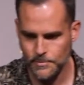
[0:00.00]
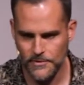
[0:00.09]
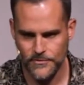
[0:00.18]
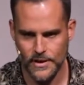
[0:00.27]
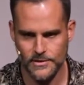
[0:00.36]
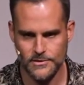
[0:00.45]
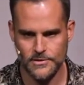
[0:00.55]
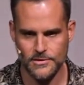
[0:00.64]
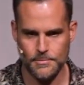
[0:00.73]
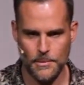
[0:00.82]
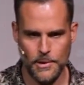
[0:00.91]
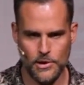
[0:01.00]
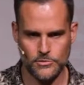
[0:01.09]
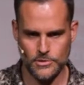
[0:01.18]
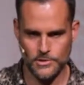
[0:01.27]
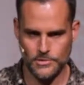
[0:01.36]
my fence, this is my
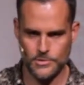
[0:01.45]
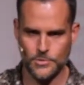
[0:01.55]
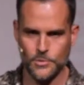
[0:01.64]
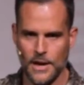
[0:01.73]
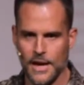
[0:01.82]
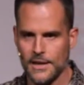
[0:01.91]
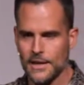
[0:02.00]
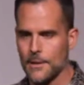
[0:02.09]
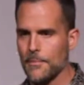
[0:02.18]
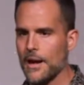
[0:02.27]
boundary, this is who I am.